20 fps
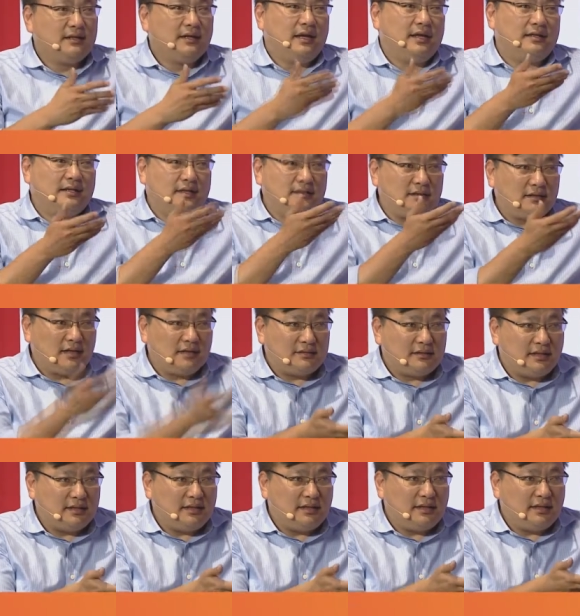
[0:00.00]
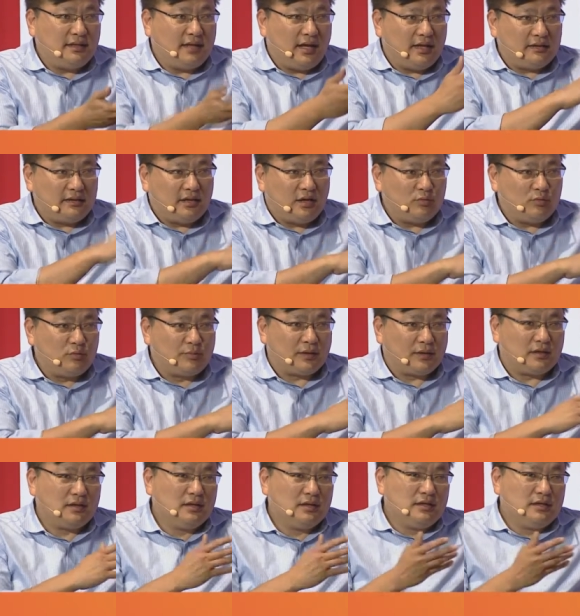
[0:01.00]
and then uh, Didi and
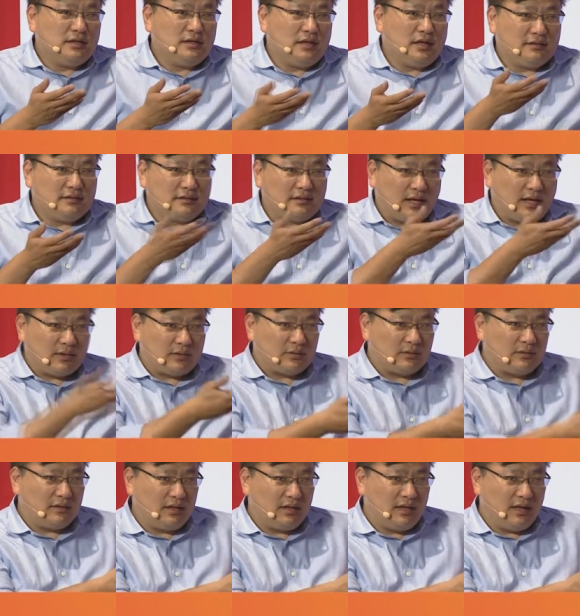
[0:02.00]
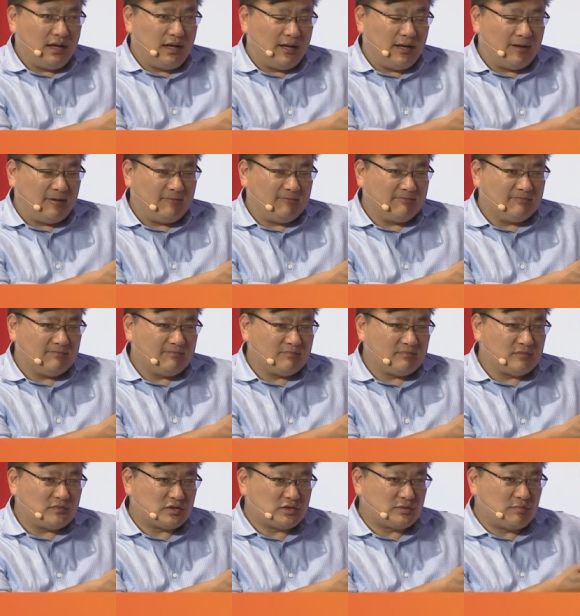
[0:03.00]
Uber and now um,
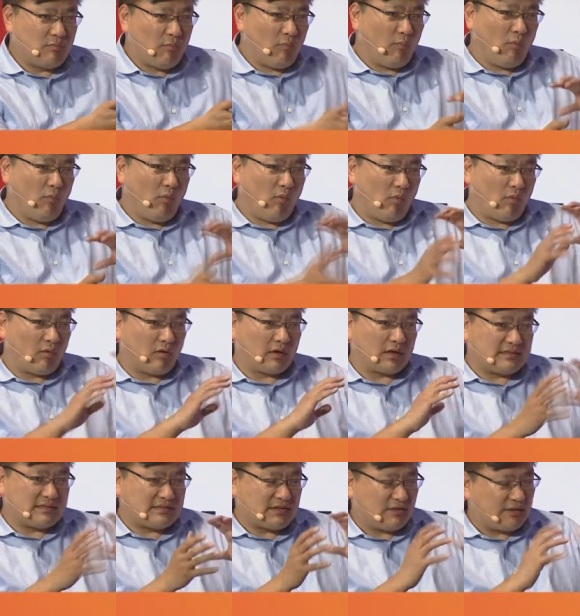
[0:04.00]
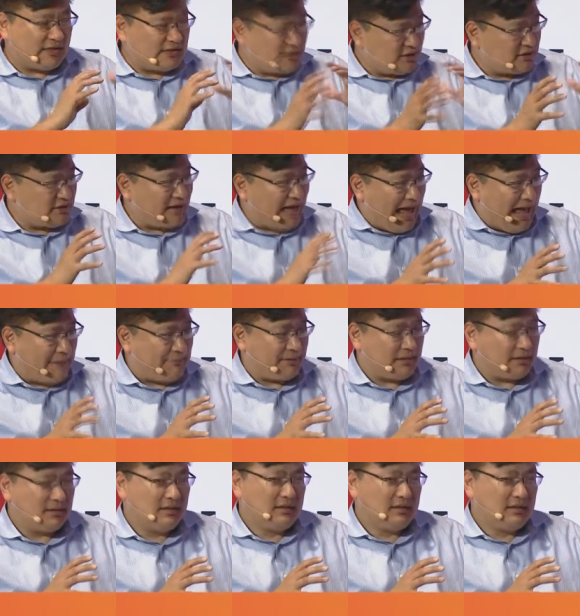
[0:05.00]
just more consolidation that happen.